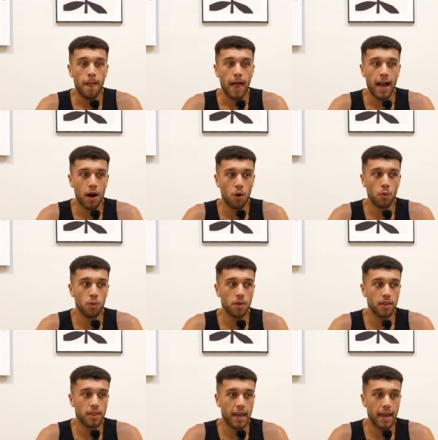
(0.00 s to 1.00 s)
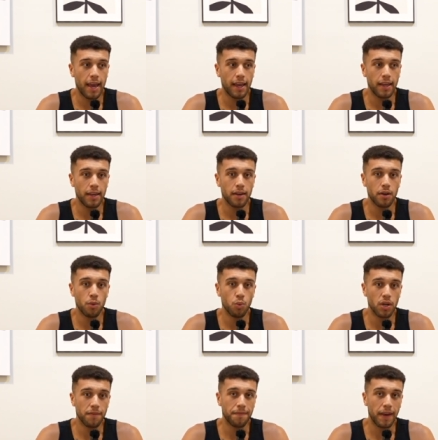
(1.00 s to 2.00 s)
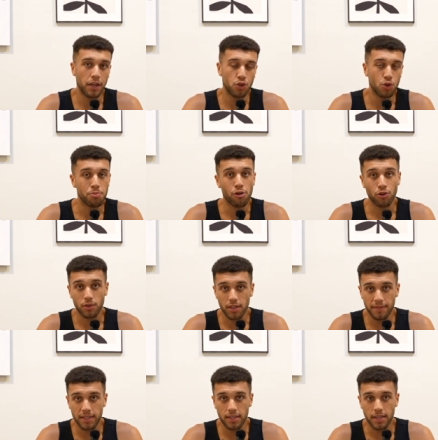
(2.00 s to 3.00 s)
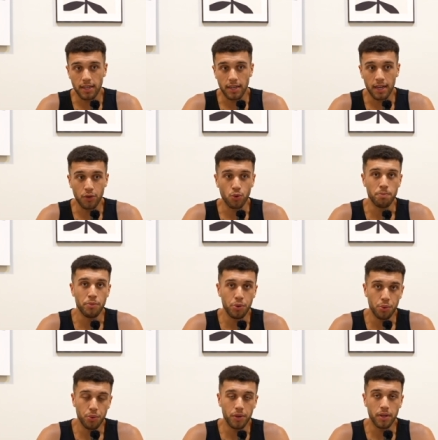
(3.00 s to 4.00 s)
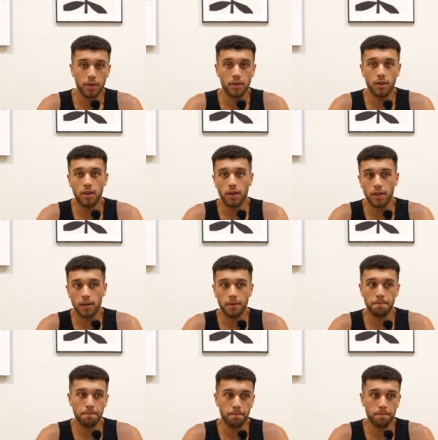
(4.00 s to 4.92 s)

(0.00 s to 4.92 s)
how they will affect your productivity and your mood and like